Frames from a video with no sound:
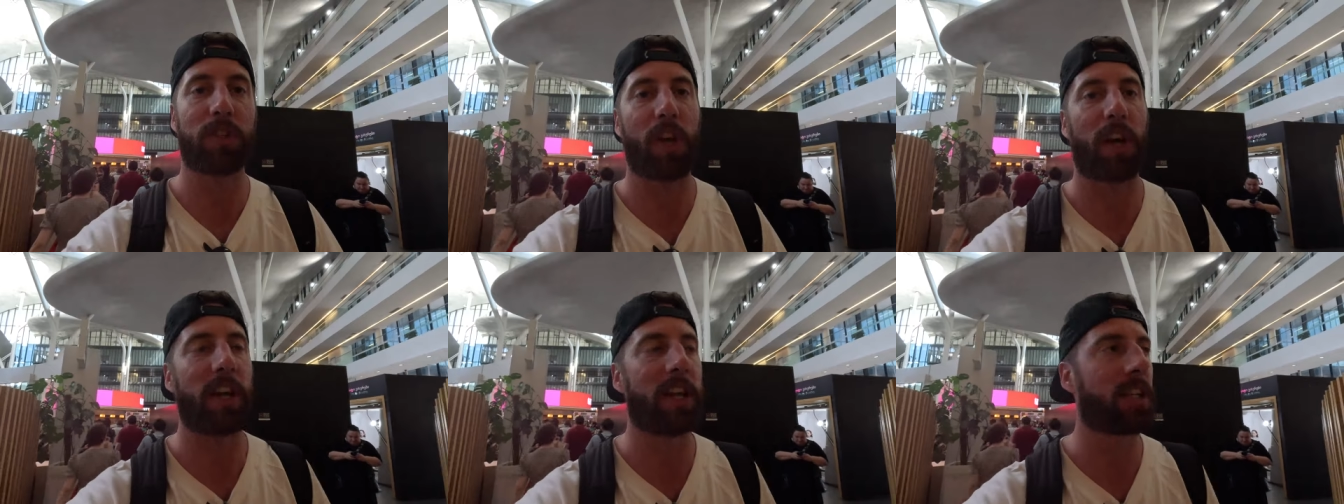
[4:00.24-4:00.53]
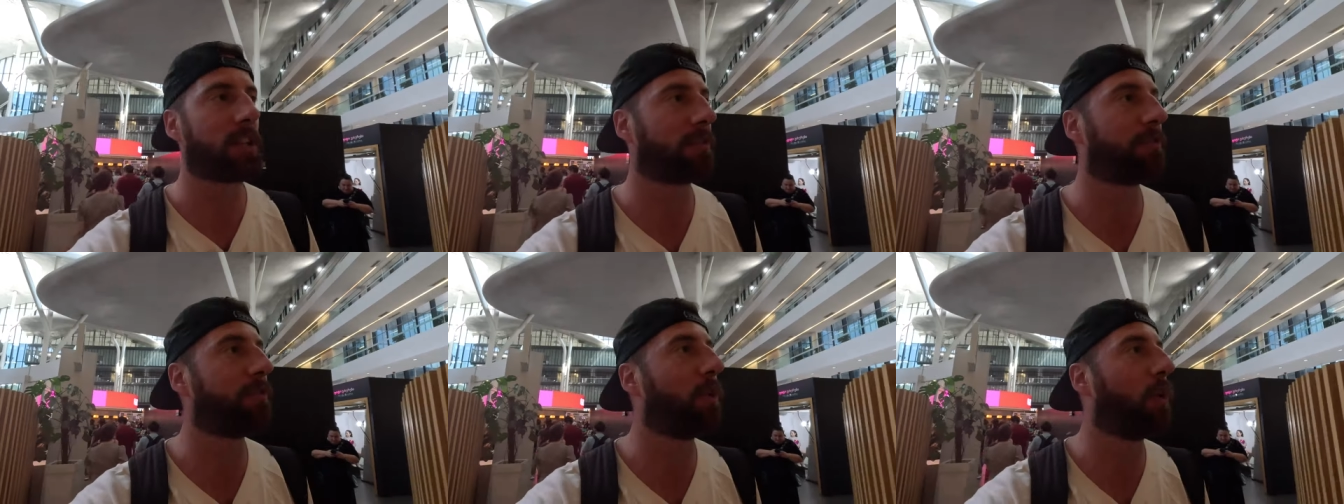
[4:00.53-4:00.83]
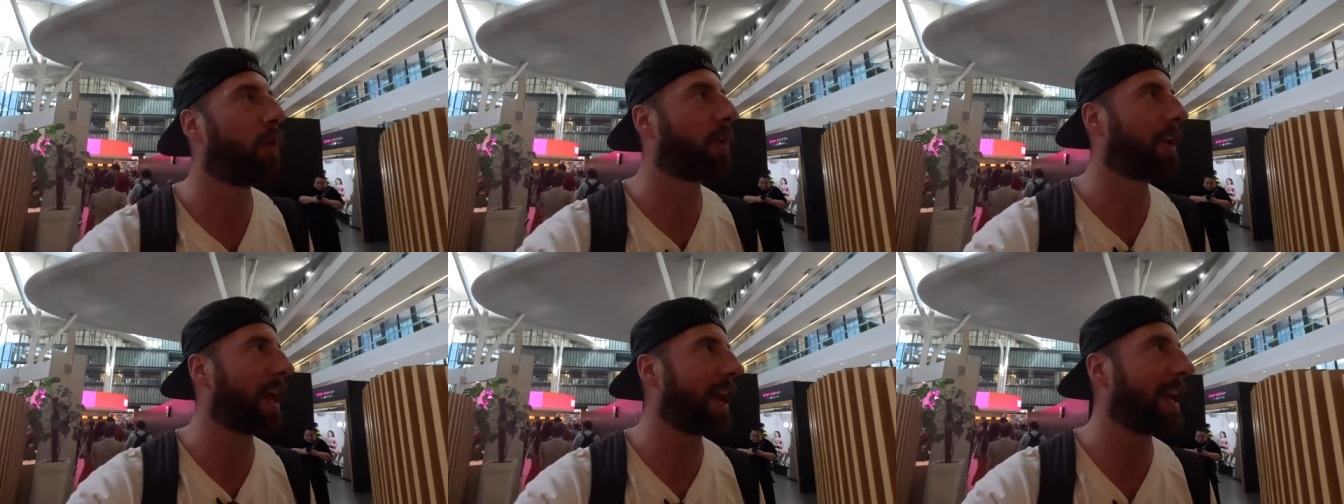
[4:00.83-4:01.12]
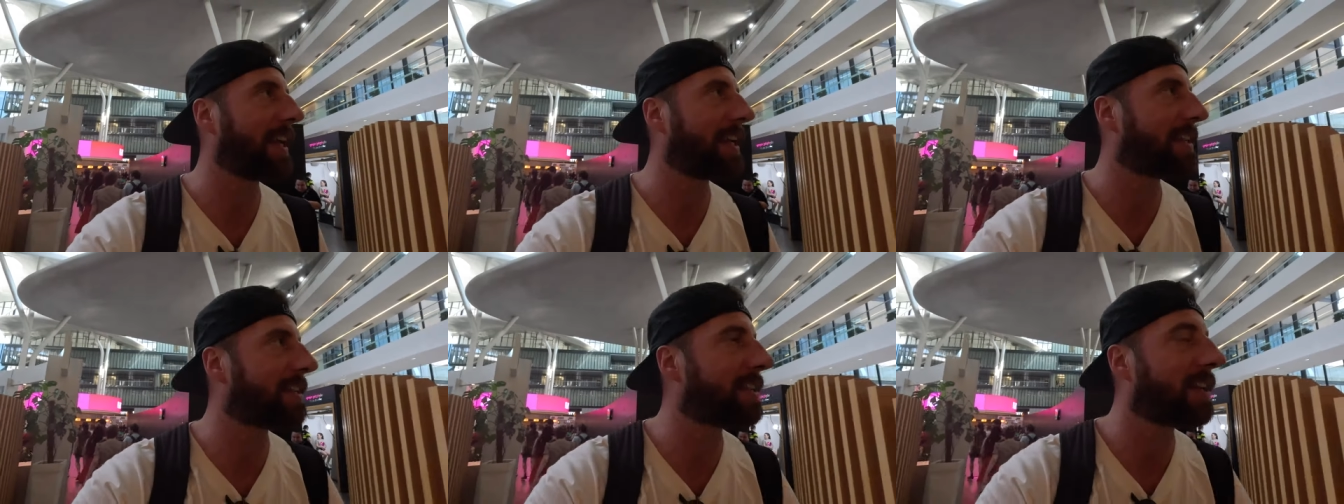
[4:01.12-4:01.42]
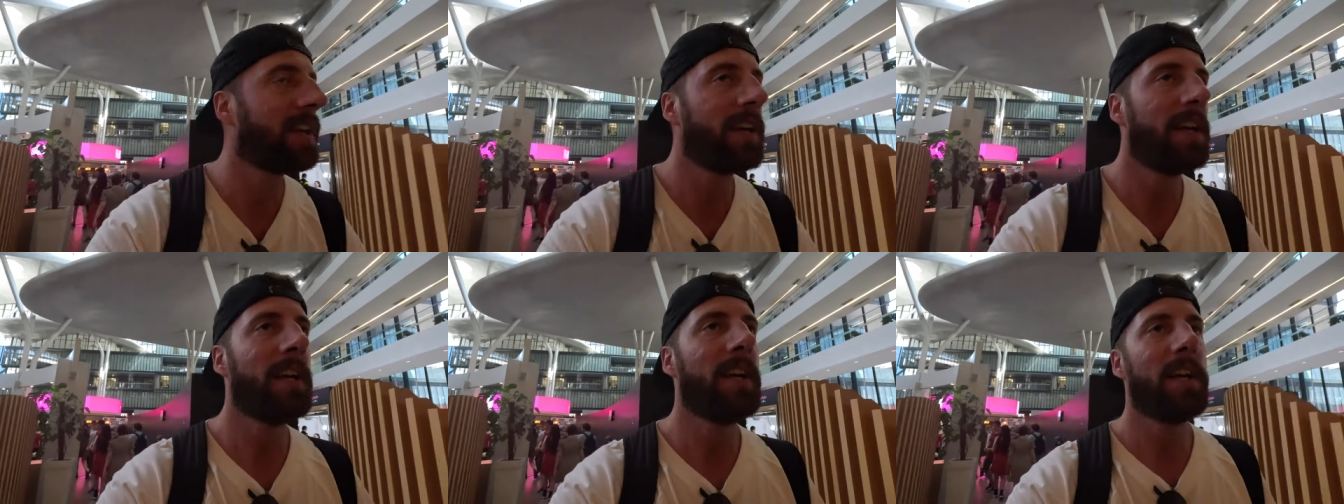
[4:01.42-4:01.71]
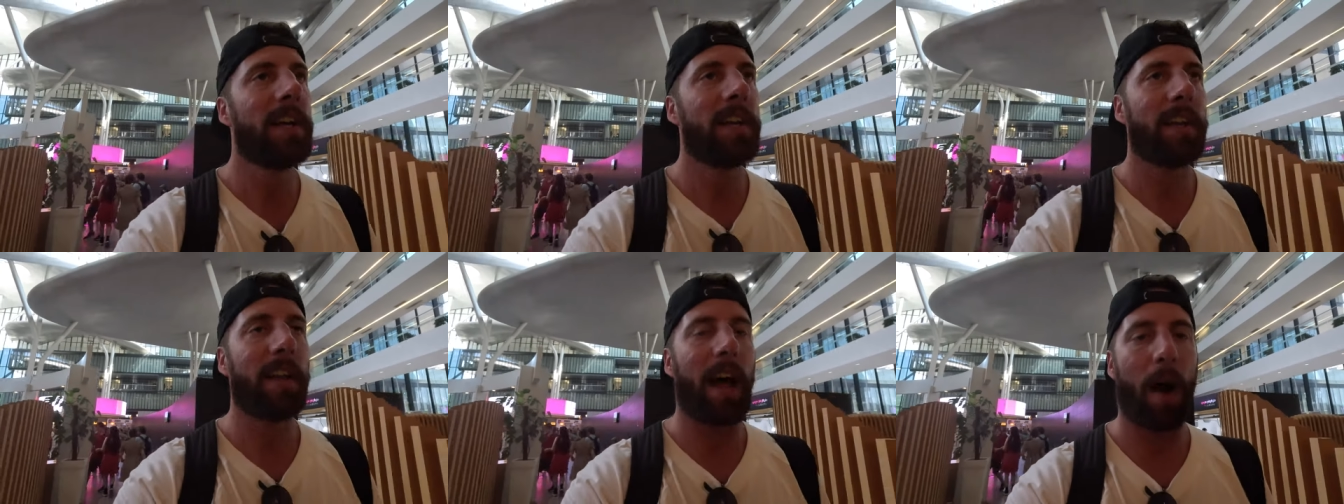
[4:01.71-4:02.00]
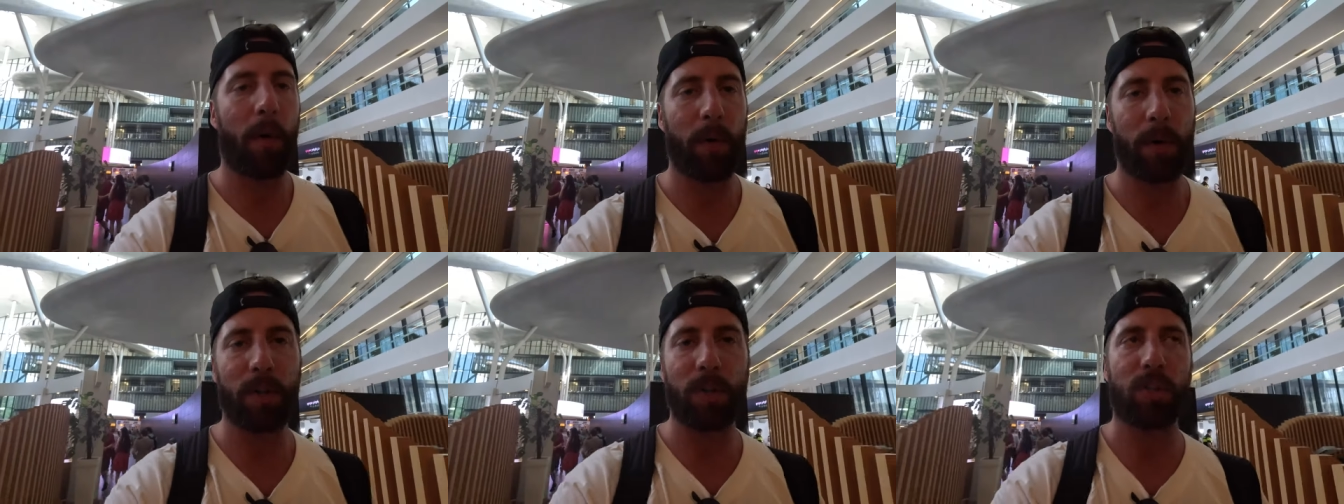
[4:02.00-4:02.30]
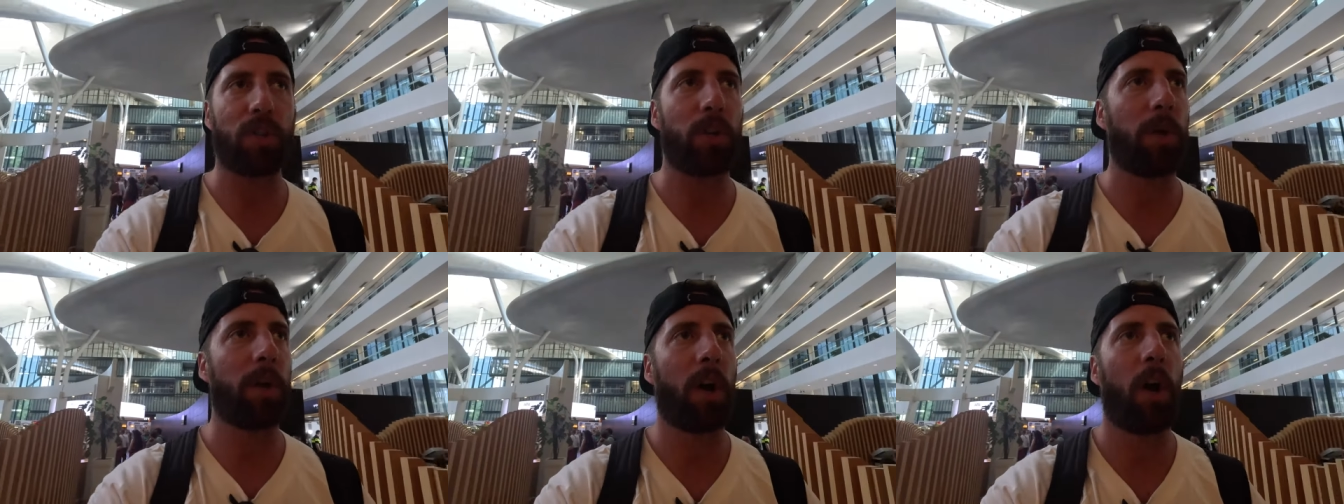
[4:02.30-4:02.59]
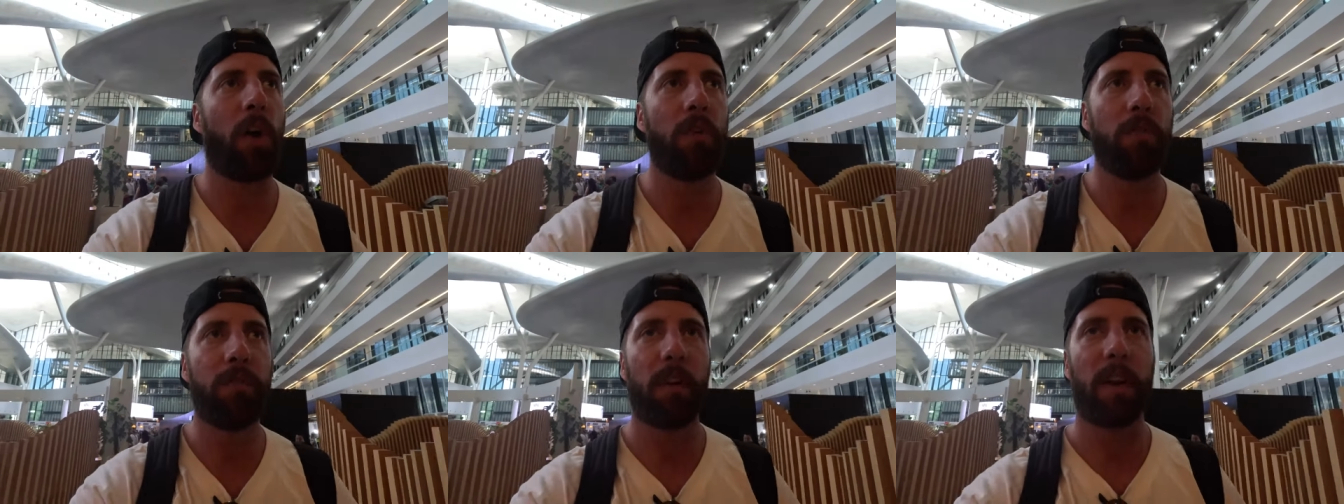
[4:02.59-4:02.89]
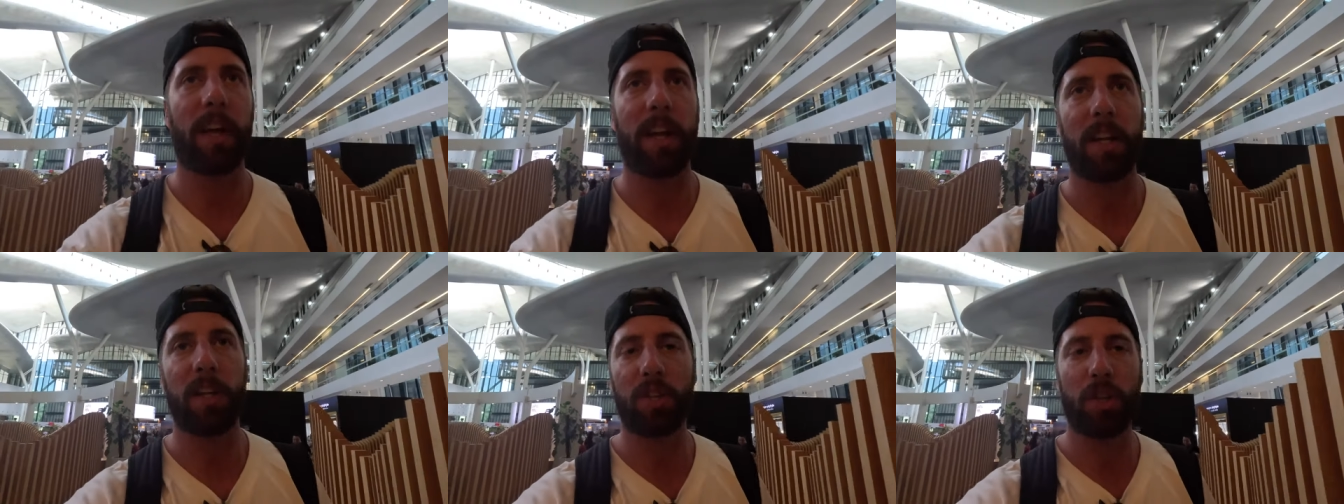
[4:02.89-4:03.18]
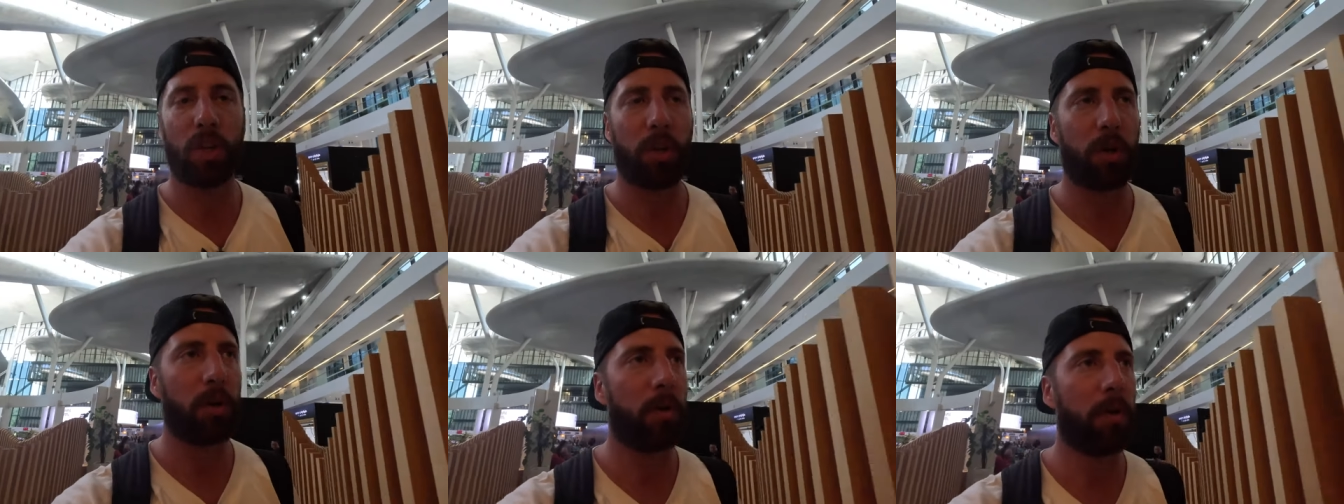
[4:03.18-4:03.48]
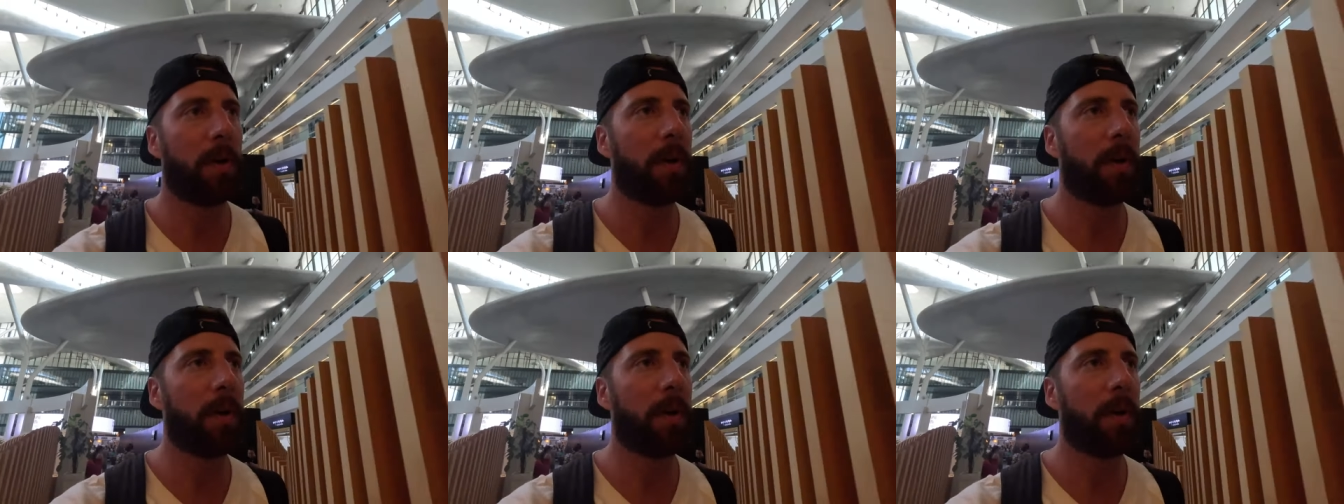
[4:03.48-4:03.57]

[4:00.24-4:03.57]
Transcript: turned into four days. Now we're just doing hopefully in two.